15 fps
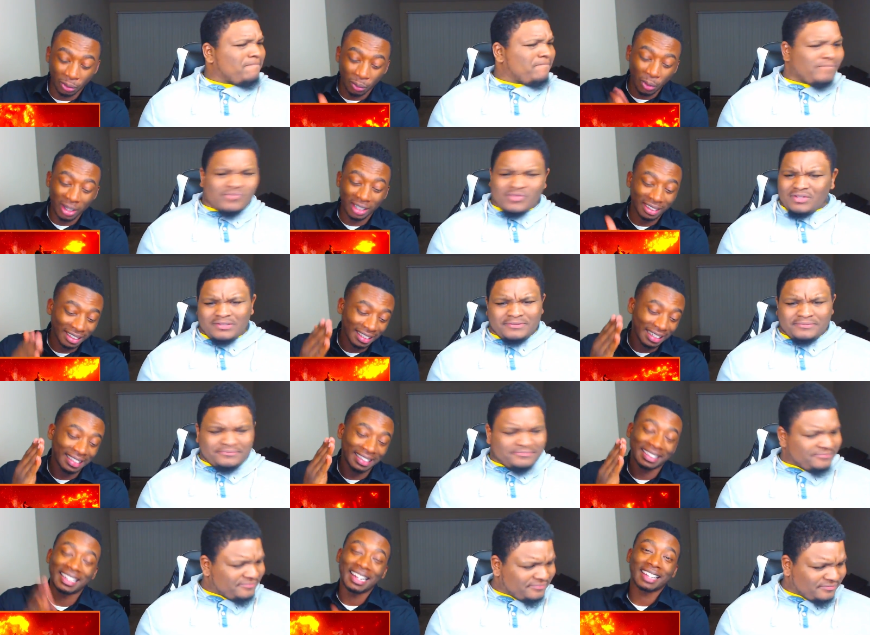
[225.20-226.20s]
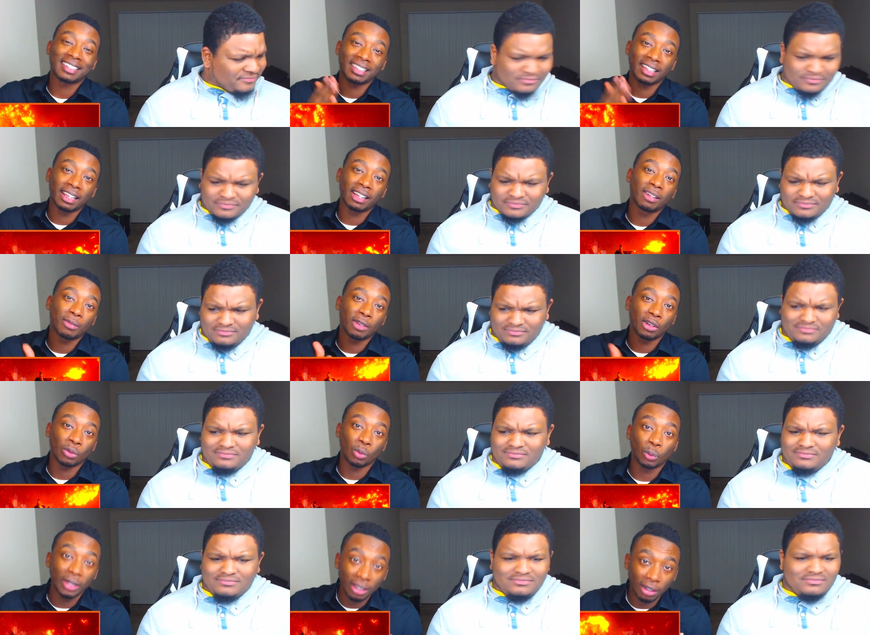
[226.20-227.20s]
Speaker 1: what next anime
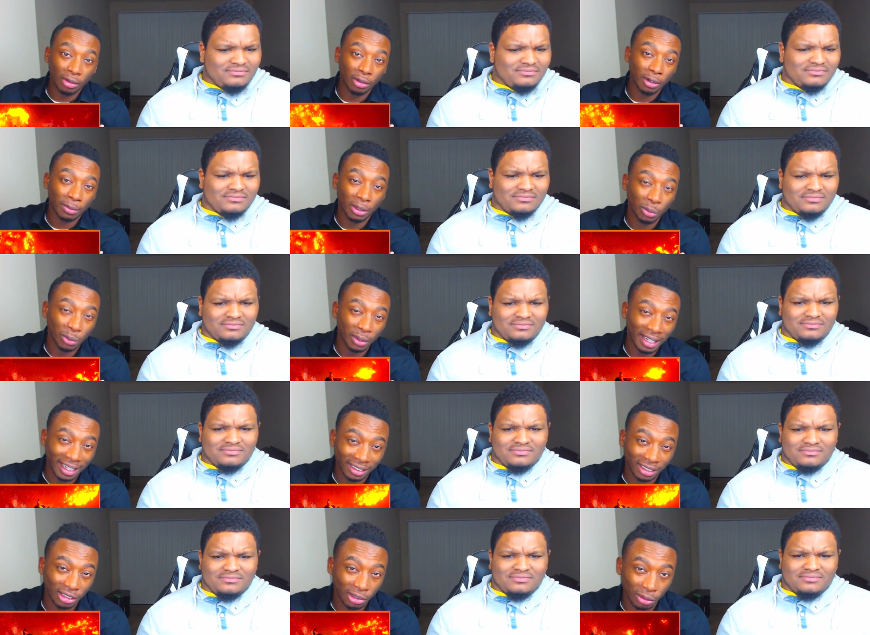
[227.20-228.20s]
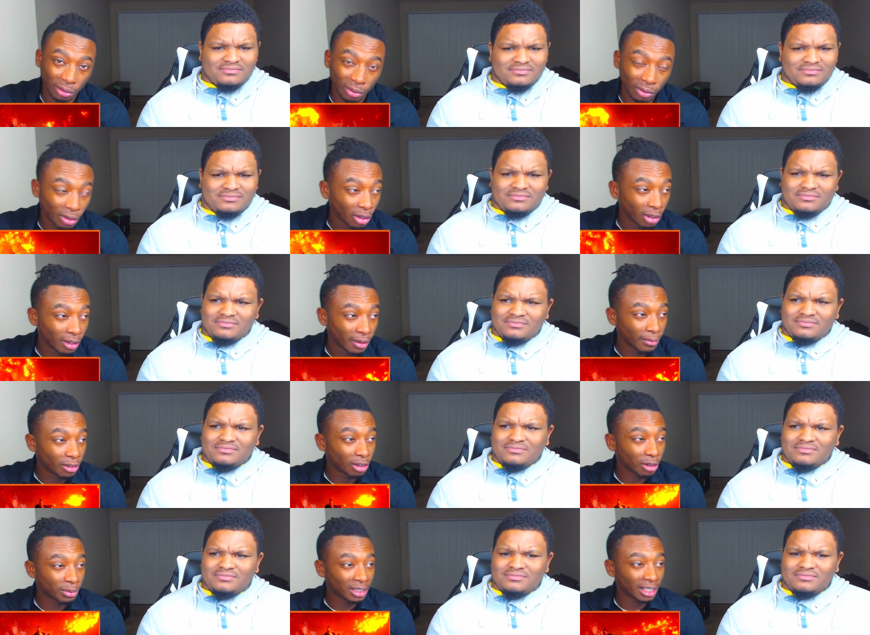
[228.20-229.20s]
we are gonna be reacting to. You know
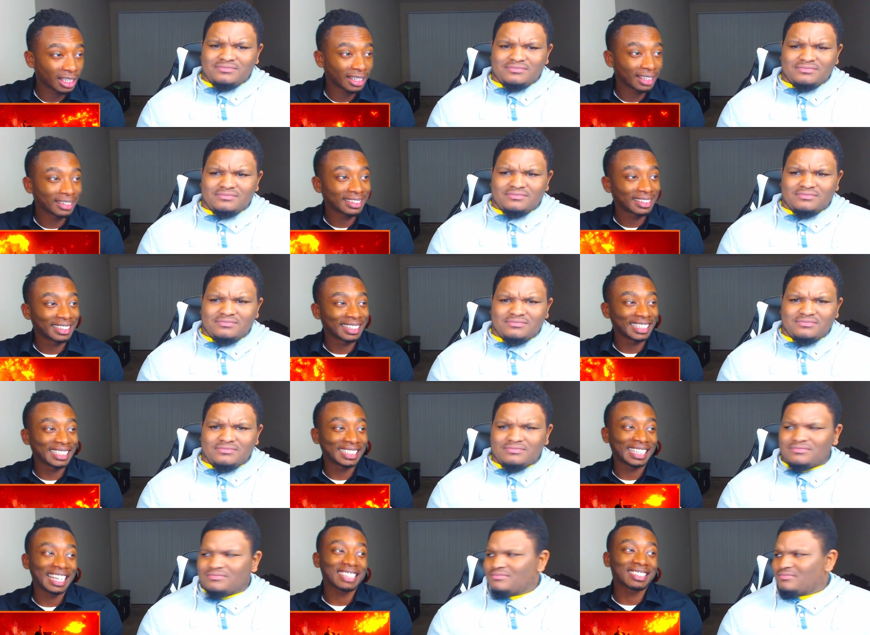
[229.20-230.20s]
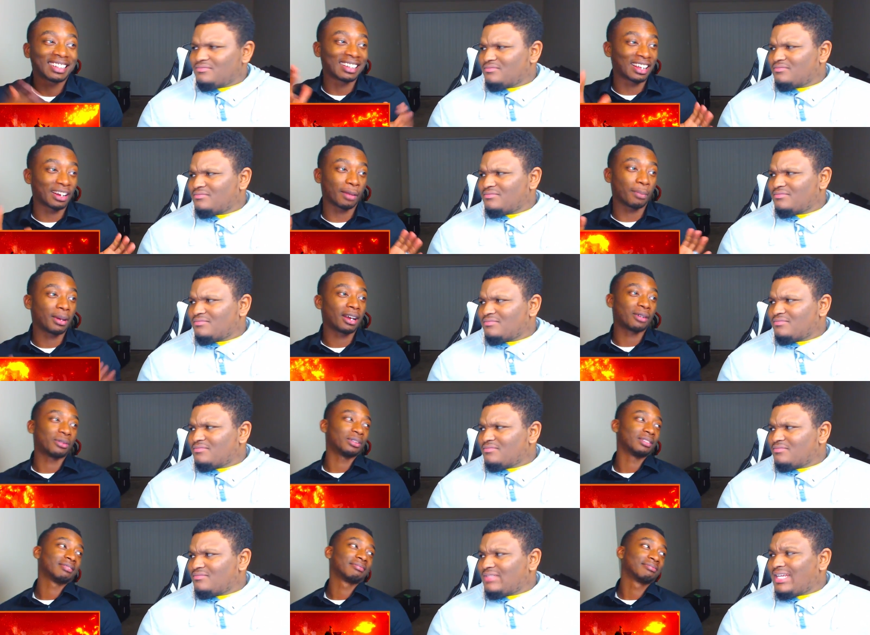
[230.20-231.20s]
what I'm saying? That's a lot of power.
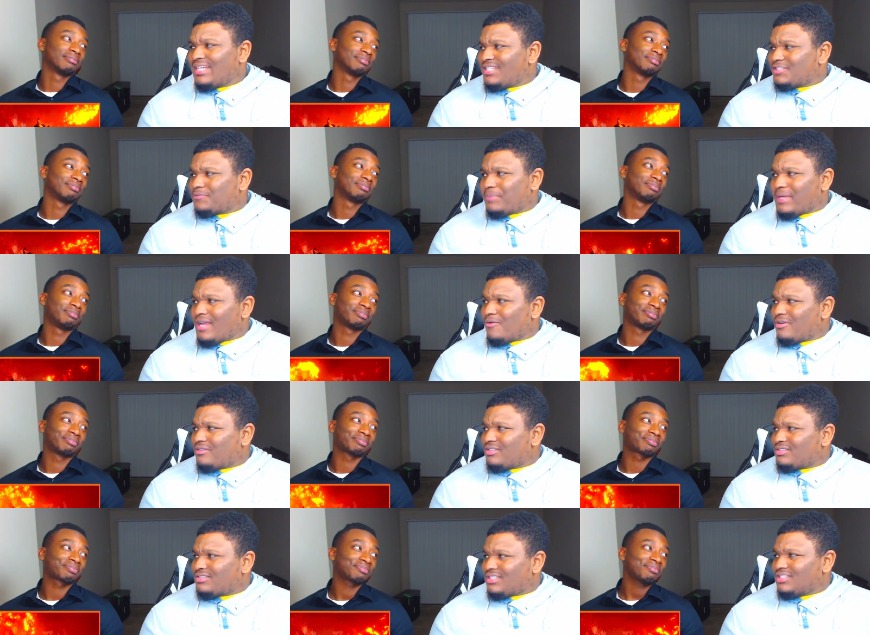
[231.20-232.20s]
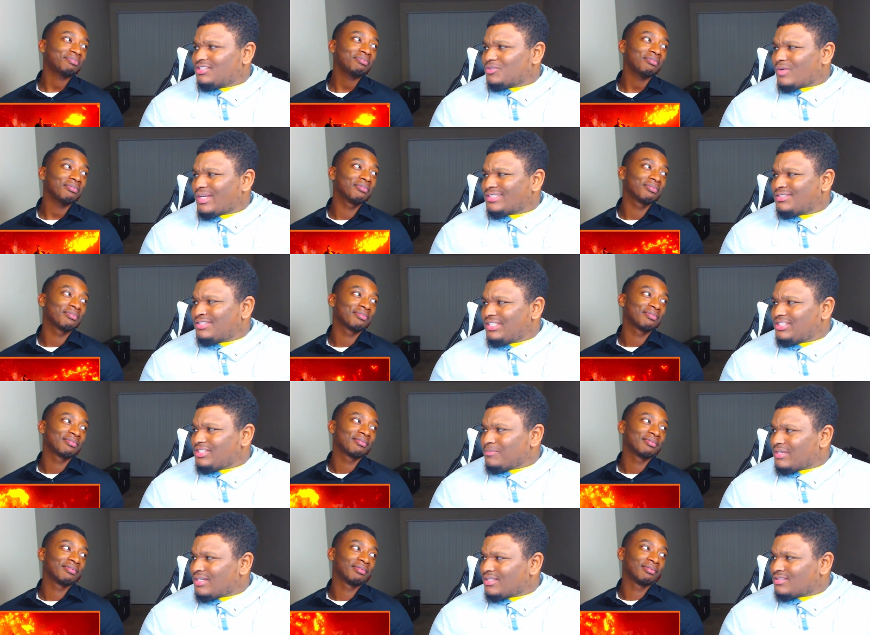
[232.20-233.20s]
Speaker 2: That is power. What if they tell us to watch
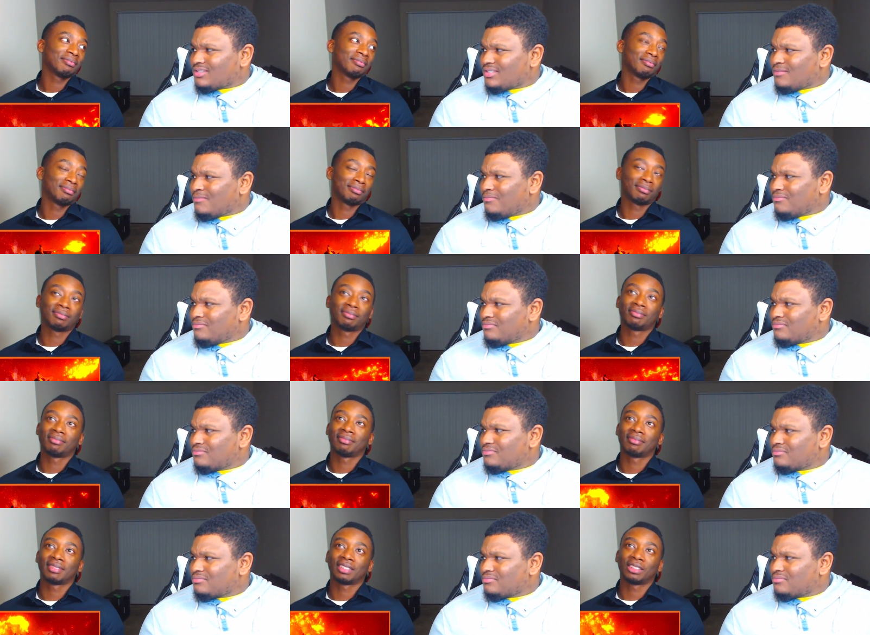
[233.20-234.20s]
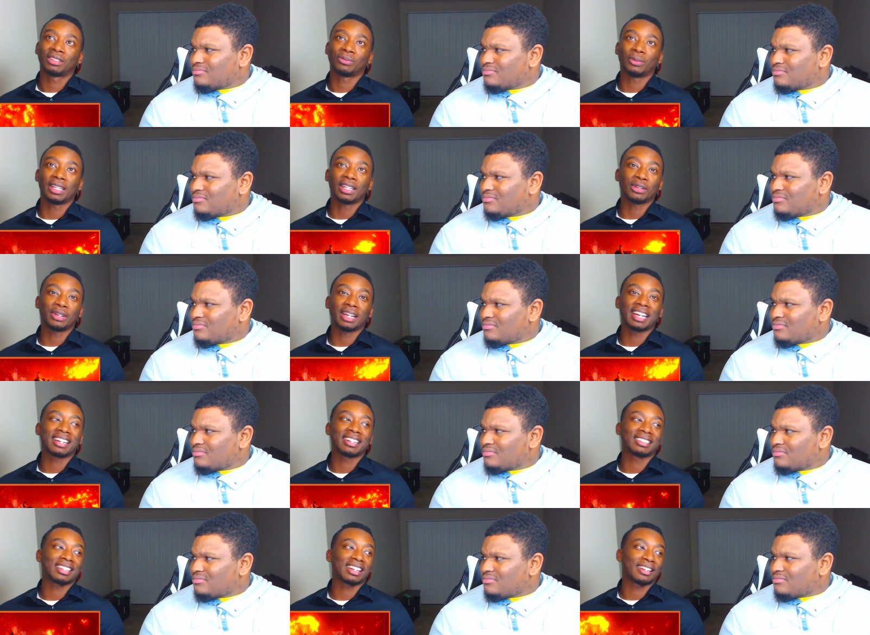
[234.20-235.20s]
Digimon or something?
Speaker 1: They ain't gonna have that
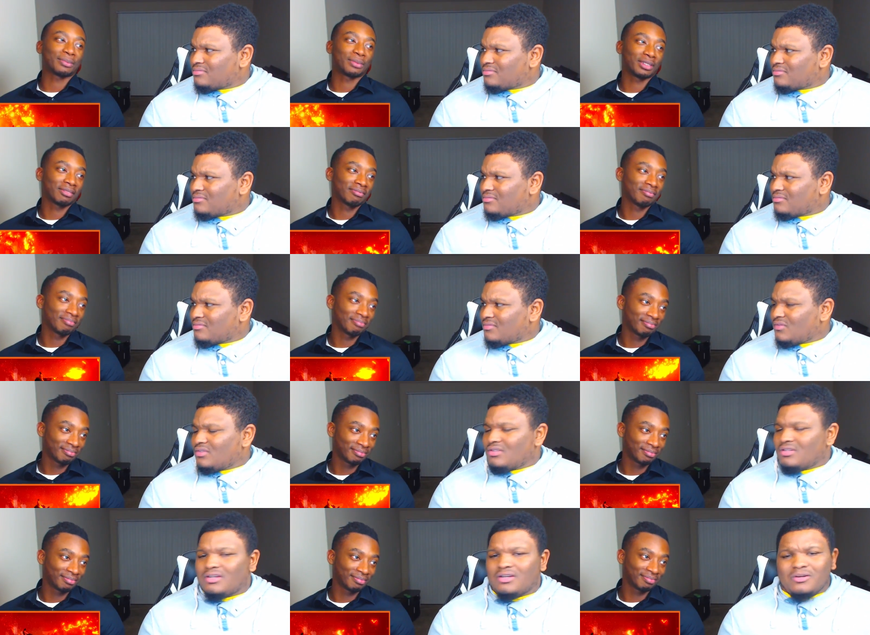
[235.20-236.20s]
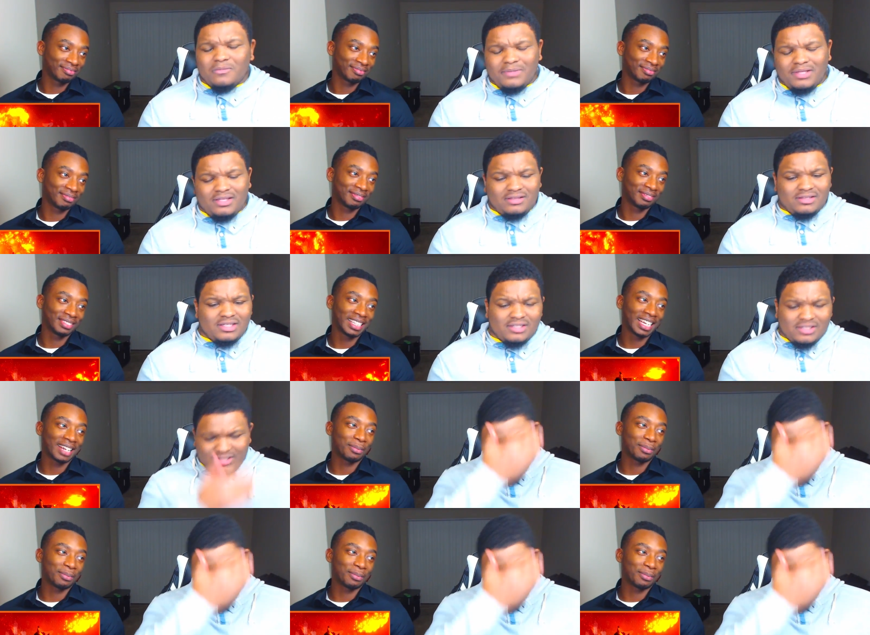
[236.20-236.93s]
as an option. Oh, We gotta